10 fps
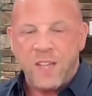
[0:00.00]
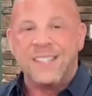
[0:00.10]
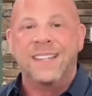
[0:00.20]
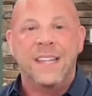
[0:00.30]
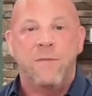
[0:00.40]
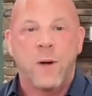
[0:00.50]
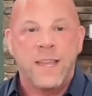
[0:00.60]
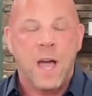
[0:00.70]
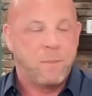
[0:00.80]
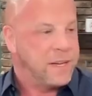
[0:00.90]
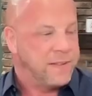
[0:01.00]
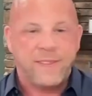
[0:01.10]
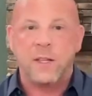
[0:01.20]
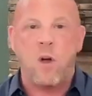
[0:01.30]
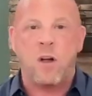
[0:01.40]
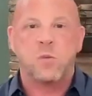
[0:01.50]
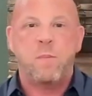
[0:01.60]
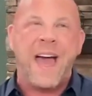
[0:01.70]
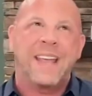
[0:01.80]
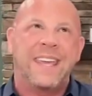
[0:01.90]
delivery company that they launched
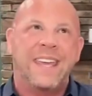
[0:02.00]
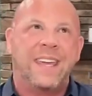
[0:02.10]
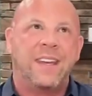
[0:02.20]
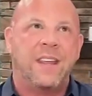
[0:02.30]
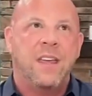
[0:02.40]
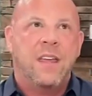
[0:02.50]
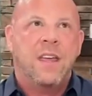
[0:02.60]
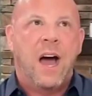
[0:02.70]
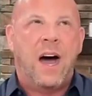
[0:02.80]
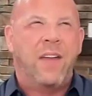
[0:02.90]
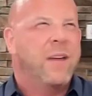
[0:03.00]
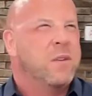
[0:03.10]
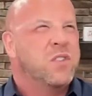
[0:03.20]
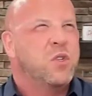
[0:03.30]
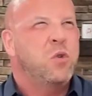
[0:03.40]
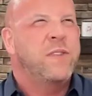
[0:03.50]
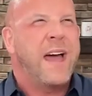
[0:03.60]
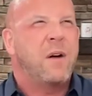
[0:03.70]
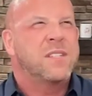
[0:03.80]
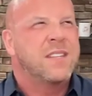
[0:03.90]
back in, I think it was
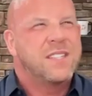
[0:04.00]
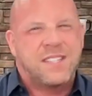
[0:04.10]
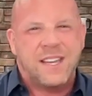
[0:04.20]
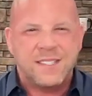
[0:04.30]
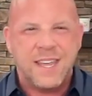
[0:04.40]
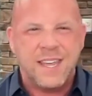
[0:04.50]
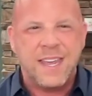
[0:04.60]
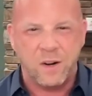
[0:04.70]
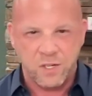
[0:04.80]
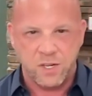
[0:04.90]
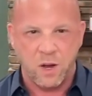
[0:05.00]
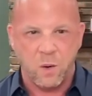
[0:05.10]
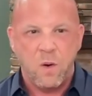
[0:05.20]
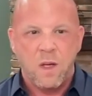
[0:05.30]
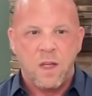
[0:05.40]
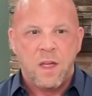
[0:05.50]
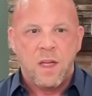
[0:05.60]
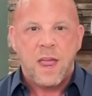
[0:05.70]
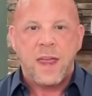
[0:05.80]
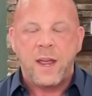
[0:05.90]
2016 or so.
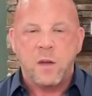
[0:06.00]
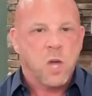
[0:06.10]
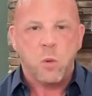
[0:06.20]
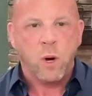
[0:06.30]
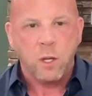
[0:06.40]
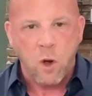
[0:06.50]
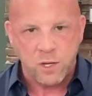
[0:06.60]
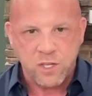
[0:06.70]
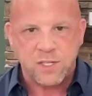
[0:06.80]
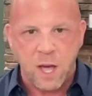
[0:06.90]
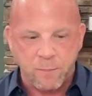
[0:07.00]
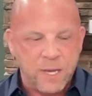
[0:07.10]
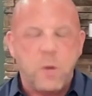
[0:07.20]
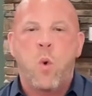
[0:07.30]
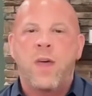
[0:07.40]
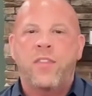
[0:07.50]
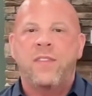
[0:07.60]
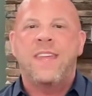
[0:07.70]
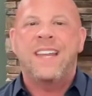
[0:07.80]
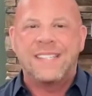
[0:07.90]
And he goes, look, we're going to launch this company with
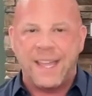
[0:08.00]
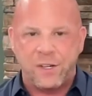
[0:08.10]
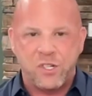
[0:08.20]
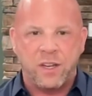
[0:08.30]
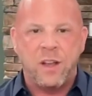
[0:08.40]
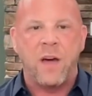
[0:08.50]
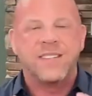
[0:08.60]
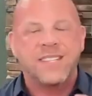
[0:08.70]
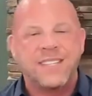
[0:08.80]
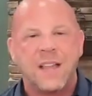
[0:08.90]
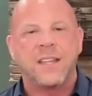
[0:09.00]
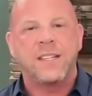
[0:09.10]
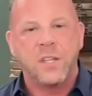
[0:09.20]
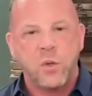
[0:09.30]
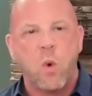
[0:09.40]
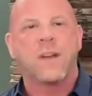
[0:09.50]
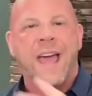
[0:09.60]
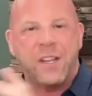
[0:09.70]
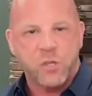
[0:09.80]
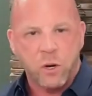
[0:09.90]
the intention of selling to
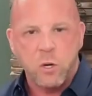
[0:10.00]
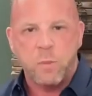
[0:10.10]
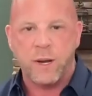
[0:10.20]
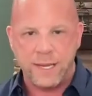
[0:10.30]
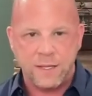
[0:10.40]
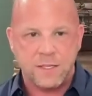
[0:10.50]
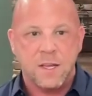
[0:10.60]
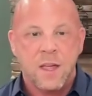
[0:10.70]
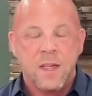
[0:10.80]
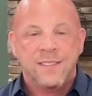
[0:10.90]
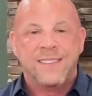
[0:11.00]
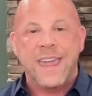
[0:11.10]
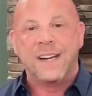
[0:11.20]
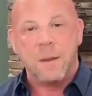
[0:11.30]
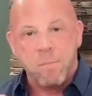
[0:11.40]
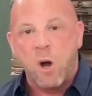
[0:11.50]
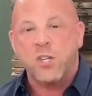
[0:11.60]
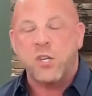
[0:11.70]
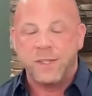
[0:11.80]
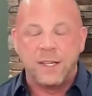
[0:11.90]
DoorDash or Uber Eats. They ended up
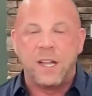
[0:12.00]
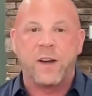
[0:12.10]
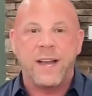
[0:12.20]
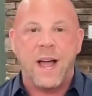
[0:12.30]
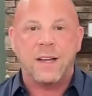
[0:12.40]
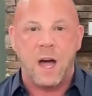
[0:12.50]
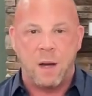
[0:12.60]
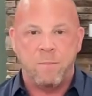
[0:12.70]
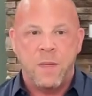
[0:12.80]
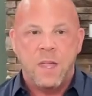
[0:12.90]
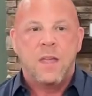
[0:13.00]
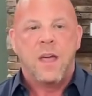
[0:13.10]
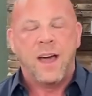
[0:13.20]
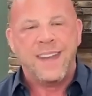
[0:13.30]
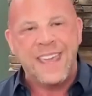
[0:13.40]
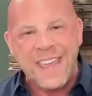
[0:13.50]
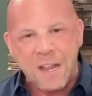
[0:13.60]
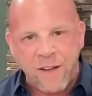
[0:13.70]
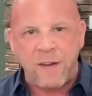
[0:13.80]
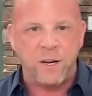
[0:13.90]
merging with Delivery.com, an
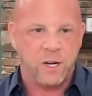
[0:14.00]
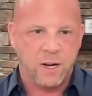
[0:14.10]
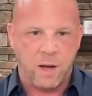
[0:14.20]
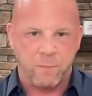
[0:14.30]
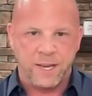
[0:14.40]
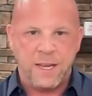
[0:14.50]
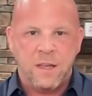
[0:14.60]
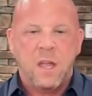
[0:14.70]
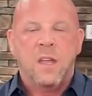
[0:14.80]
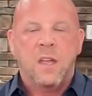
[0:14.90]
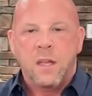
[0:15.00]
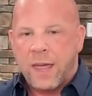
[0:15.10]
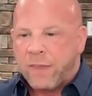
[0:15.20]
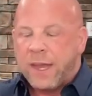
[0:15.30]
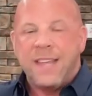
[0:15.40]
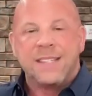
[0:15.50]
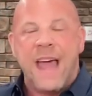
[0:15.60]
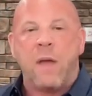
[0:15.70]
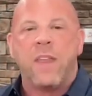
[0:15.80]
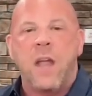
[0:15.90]
Inc. 500 company. And then he's
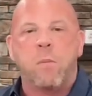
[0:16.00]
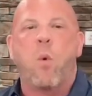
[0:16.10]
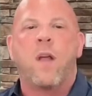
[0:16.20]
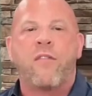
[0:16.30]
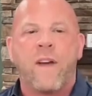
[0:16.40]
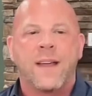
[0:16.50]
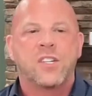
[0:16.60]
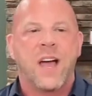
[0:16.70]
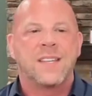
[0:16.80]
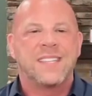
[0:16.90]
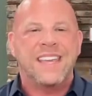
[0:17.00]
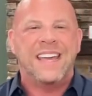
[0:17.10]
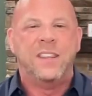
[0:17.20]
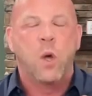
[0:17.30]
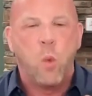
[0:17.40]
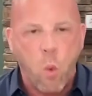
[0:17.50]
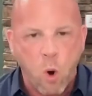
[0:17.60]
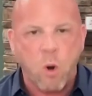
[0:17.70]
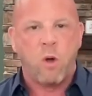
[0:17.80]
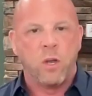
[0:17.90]
now the #1 franchisee in the
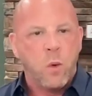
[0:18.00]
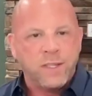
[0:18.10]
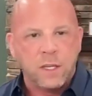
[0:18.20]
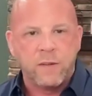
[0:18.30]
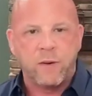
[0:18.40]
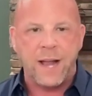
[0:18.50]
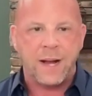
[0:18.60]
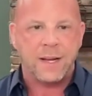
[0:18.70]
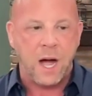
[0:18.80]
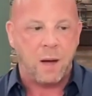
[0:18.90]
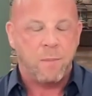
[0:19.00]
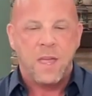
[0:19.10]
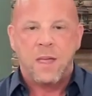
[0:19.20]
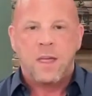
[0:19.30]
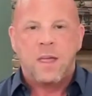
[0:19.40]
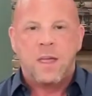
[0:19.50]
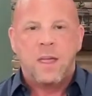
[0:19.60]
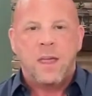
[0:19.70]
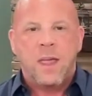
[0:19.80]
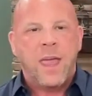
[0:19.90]
world with Delivery.com,
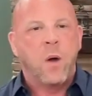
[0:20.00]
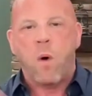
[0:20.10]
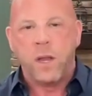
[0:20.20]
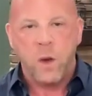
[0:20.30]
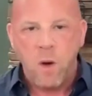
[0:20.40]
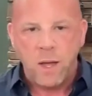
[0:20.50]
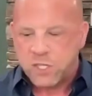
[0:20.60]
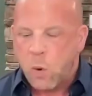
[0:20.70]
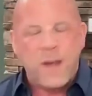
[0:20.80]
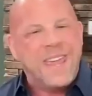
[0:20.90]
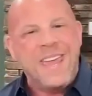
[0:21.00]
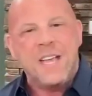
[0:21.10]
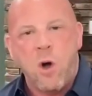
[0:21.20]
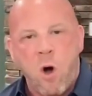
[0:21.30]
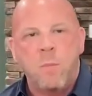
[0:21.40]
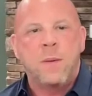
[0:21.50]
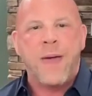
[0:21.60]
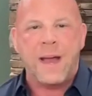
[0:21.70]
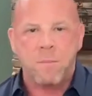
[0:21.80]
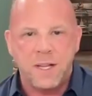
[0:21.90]
and on and on. So when he called me
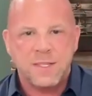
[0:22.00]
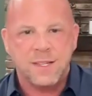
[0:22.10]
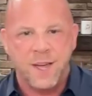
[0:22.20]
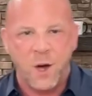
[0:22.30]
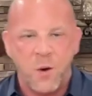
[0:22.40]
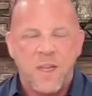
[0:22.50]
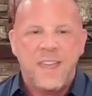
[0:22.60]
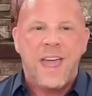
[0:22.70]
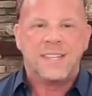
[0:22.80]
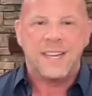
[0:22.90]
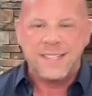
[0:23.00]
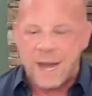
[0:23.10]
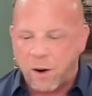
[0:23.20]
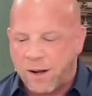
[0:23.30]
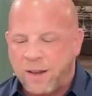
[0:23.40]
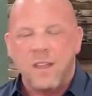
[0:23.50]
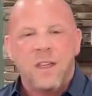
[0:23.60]
back months ago and said, Darren,